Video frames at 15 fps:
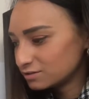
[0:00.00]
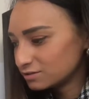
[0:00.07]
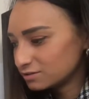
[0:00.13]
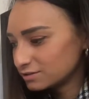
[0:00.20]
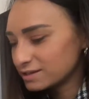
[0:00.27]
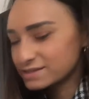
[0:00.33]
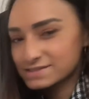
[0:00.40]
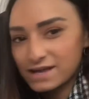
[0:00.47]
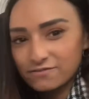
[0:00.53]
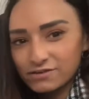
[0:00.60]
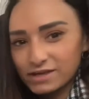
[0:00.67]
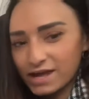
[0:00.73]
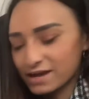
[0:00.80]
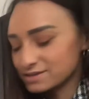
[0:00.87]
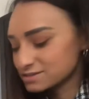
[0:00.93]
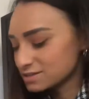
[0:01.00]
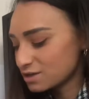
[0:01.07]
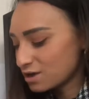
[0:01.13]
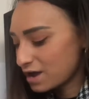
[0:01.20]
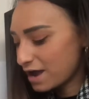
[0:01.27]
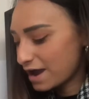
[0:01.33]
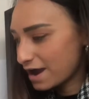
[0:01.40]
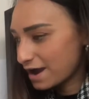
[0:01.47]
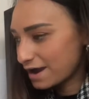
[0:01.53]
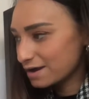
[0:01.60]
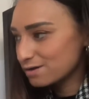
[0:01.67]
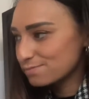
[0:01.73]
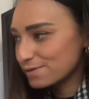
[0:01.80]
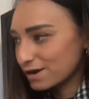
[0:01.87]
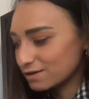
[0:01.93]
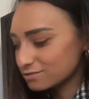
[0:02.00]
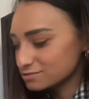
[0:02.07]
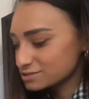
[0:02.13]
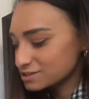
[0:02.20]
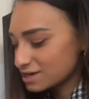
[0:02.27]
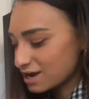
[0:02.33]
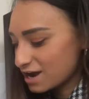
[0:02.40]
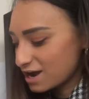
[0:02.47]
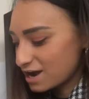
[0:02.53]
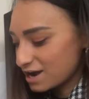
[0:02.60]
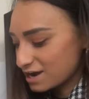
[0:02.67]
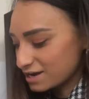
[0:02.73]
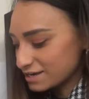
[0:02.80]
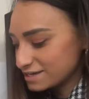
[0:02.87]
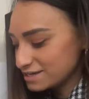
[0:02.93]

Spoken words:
Let's have a guess. How about I